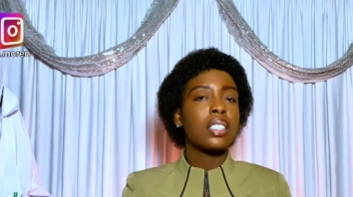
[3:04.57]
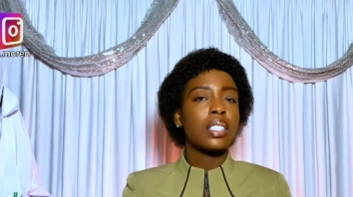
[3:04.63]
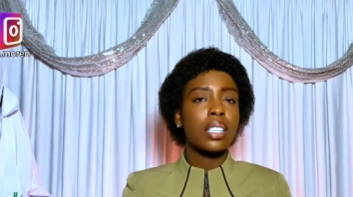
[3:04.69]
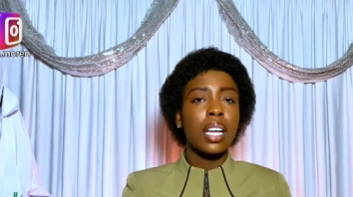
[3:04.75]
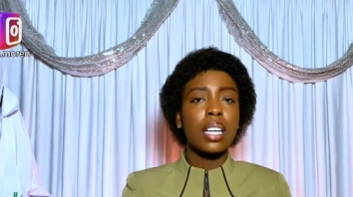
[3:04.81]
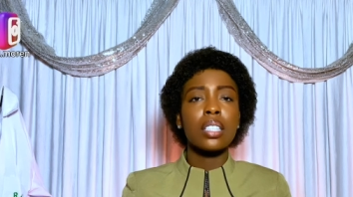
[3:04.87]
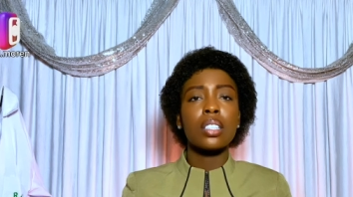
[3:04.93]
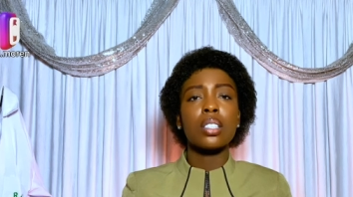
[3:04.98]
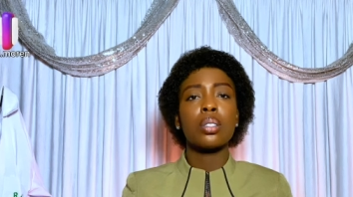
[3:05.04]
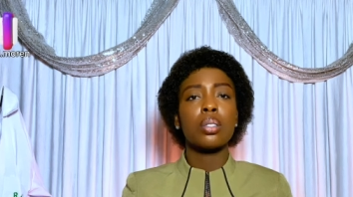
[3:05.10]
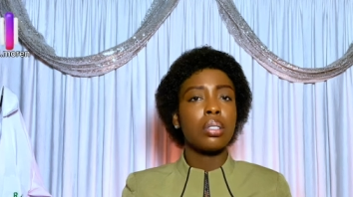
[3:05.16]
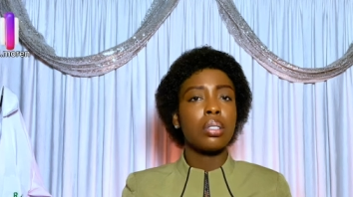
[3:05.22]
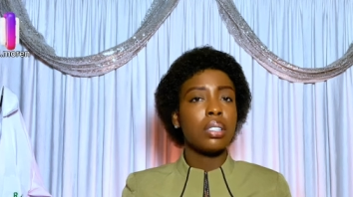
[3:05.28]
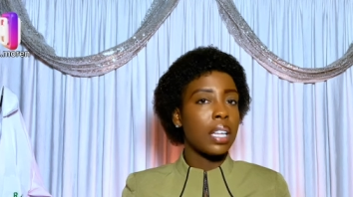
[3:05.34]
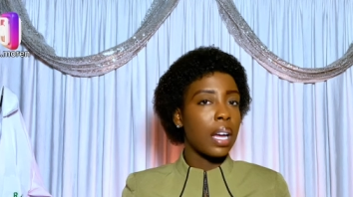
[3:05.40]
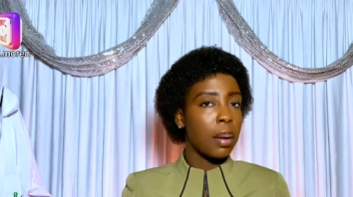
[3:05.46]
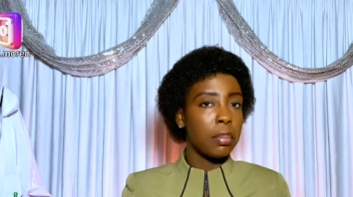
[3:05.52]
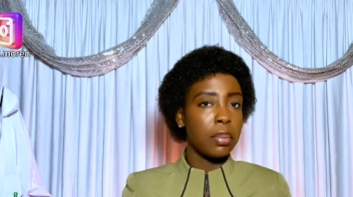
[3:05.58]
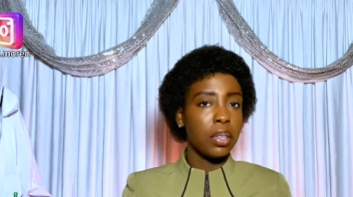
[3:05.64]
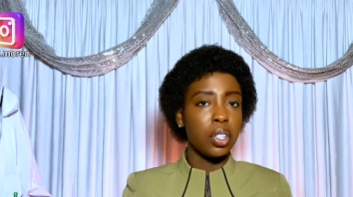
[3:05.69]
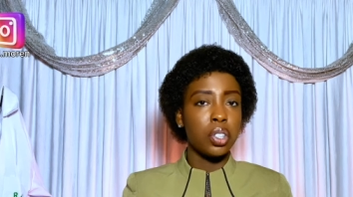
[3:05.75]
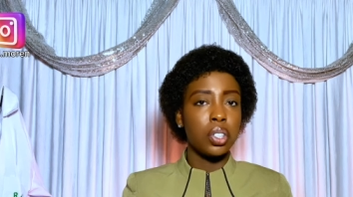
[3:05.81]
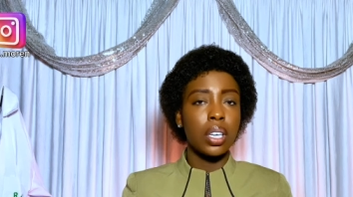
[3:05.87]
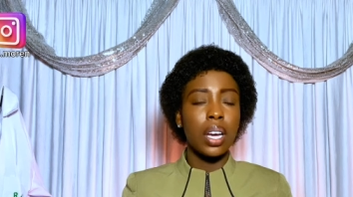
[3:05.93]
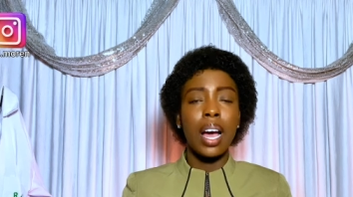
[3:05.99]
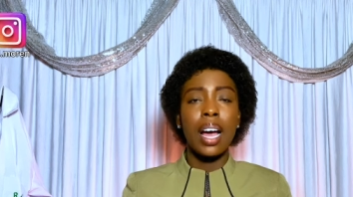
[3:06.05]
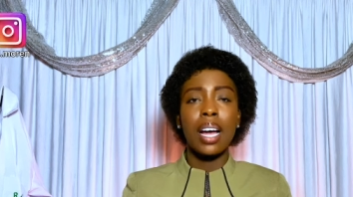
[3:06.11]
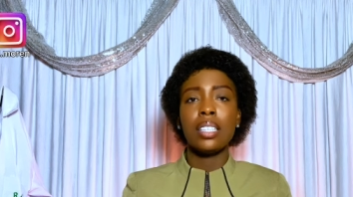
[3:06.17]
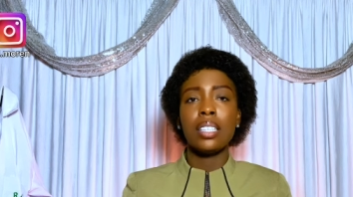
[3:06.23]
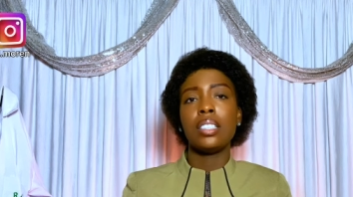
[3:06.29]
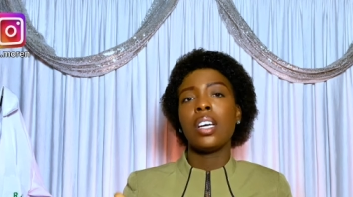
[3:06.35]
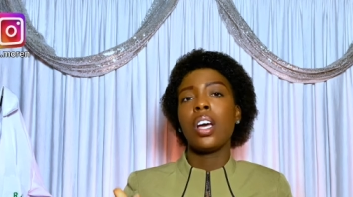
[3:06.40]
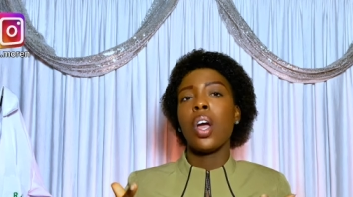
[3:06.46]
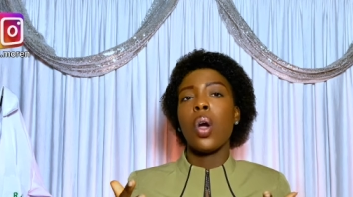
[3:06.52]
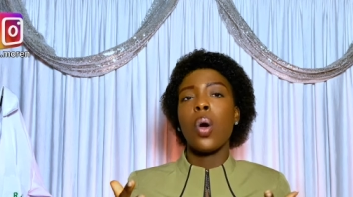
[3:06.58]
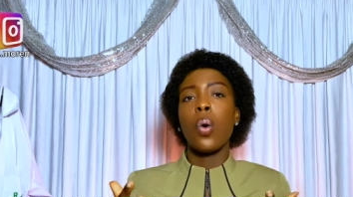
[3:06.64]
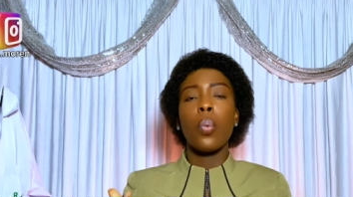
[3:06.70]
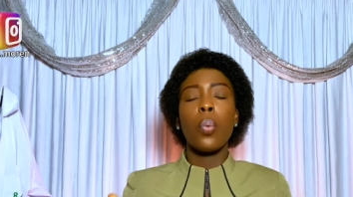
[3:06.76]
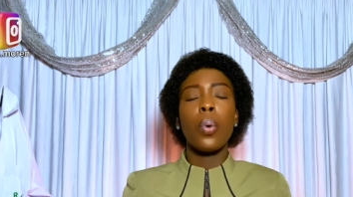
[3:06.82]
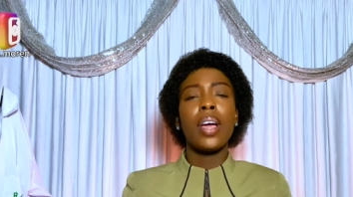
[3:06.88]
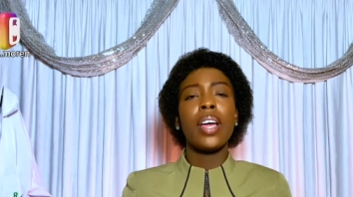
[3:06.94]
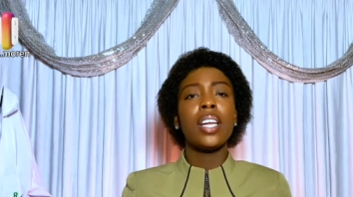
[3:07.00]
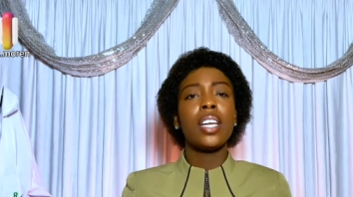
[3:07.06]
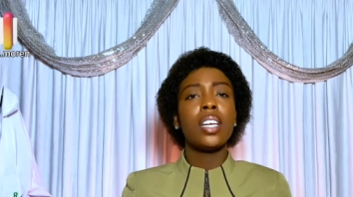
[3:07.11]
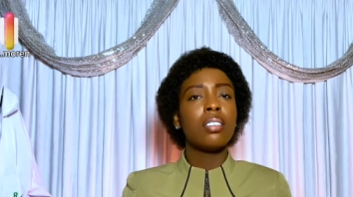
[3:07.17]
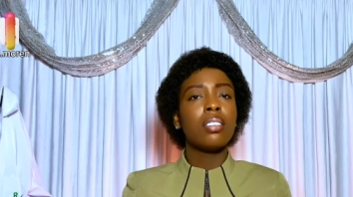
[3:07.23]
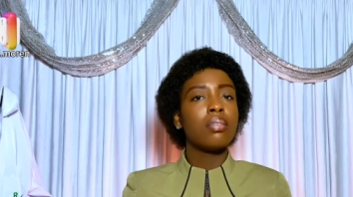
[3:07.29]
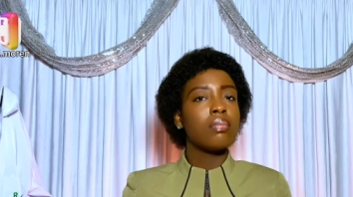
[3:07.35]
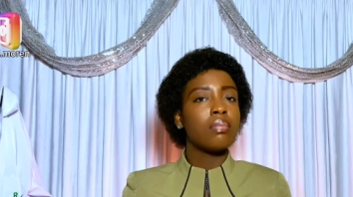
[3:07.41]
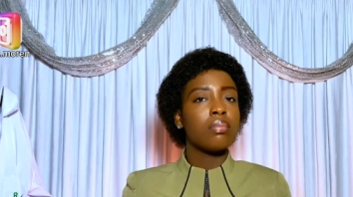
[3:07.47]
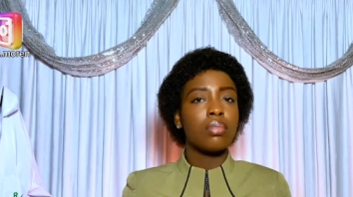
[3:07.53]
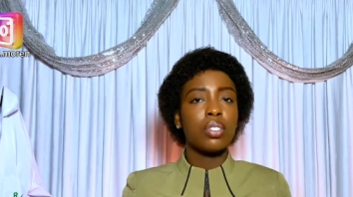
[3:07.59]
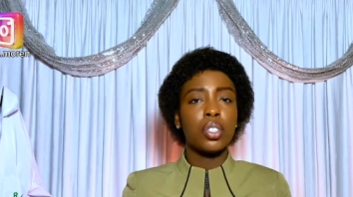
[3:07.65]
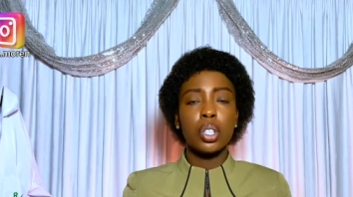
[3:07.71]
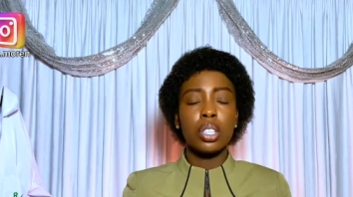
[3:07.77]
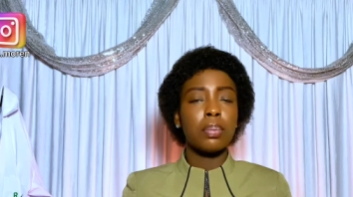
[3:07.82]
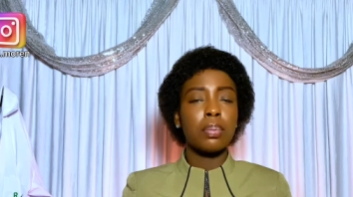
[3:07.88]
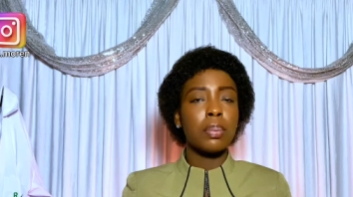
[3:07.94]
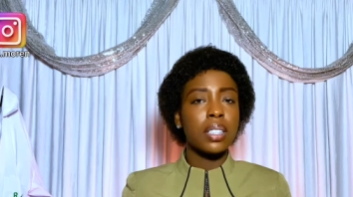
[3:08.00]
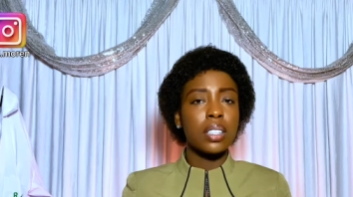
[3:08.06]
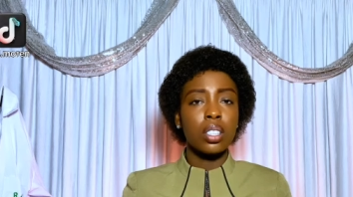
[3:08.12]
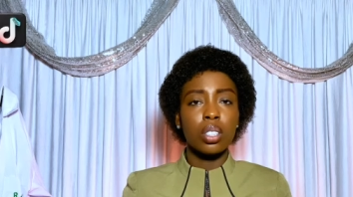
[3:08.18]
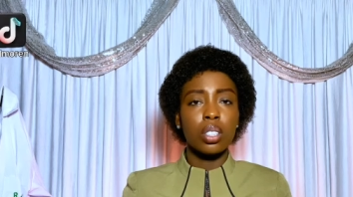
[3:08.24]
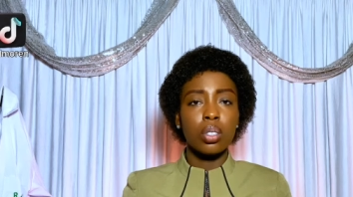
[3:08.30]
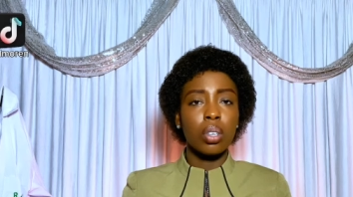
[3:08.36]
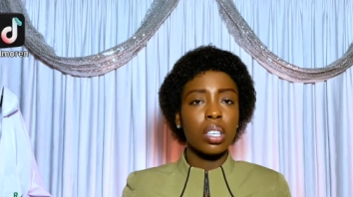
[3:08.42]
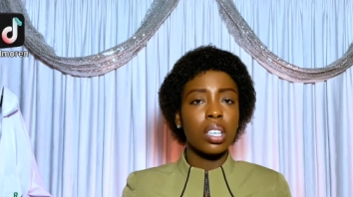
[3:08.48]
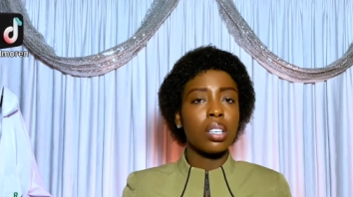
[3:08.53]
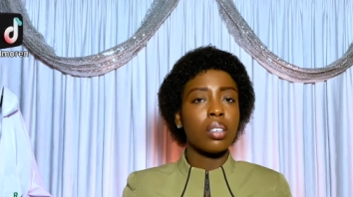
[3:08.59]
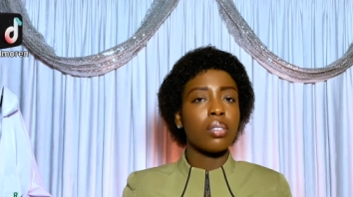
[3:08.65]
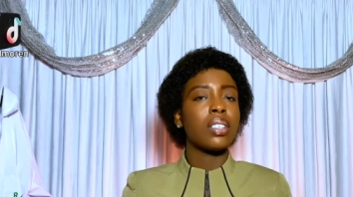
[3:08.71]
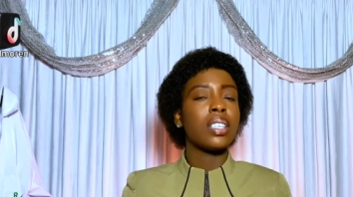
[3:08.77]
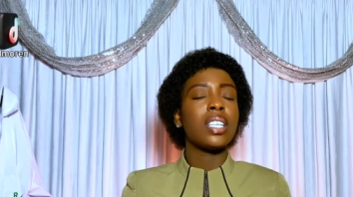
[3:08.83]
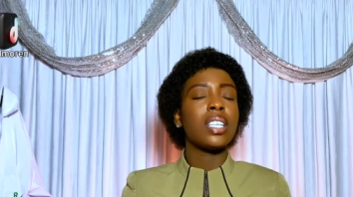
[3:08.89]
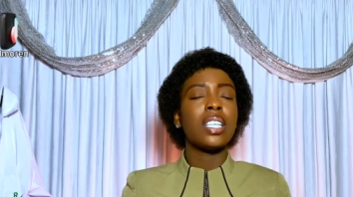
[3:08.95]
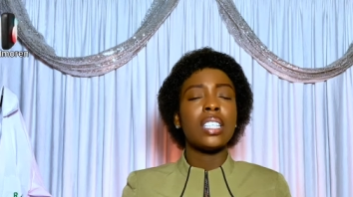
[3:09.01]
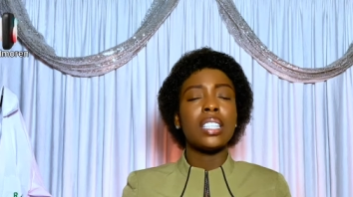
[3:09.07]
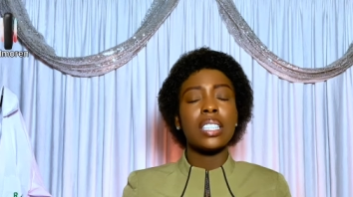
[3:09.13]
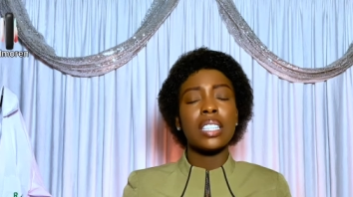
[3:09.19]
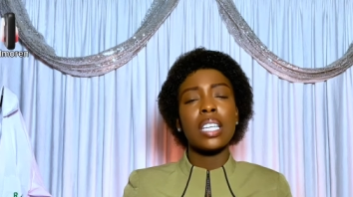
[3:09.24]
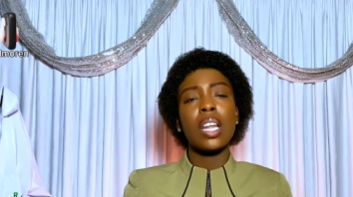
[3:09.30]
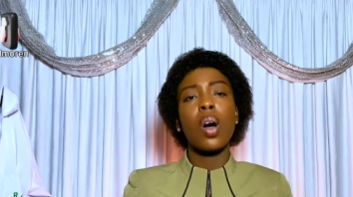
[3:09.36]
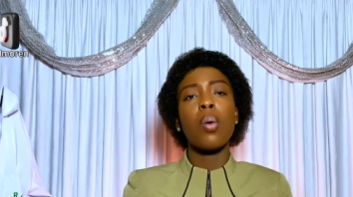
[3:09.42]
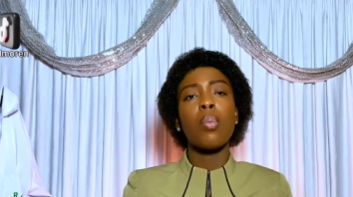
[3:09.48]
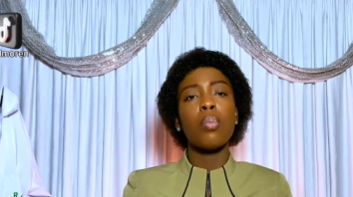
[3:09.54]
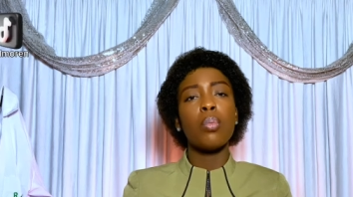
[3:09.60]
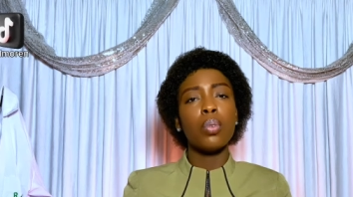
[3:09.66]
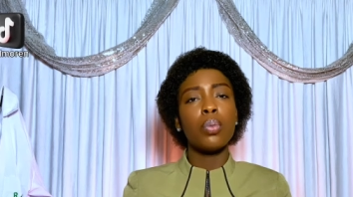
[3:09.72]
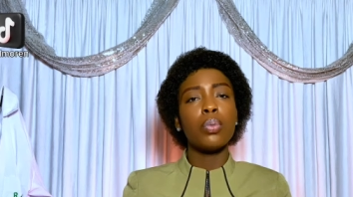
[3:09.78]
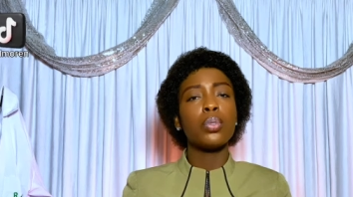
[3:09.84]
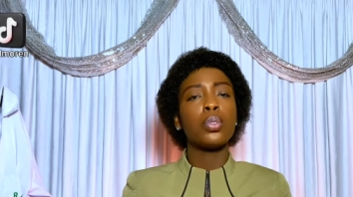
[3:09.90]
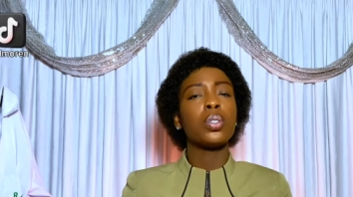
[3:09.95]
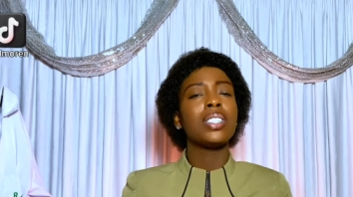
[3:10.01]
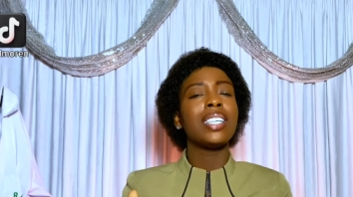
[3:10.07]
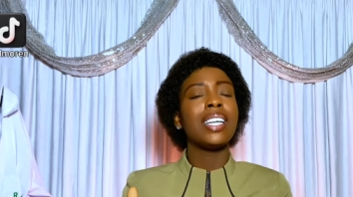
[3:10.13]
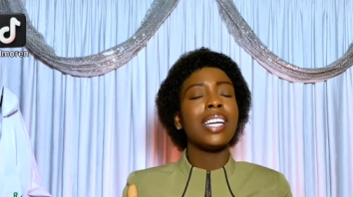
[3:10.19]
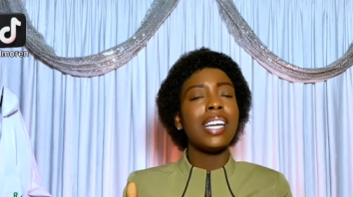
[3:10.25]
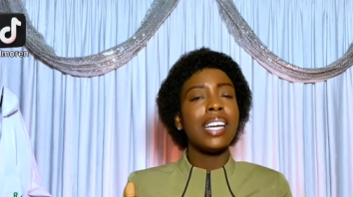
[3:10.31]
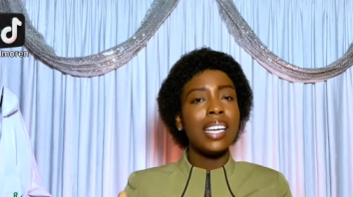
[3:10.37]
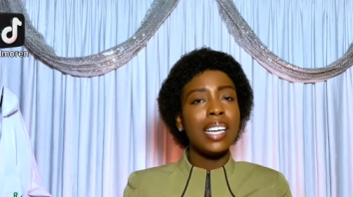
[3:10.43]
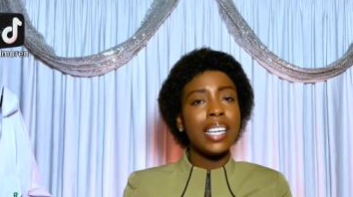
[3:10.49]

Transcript: starts to damage, and when treatment is not given, it now moves to the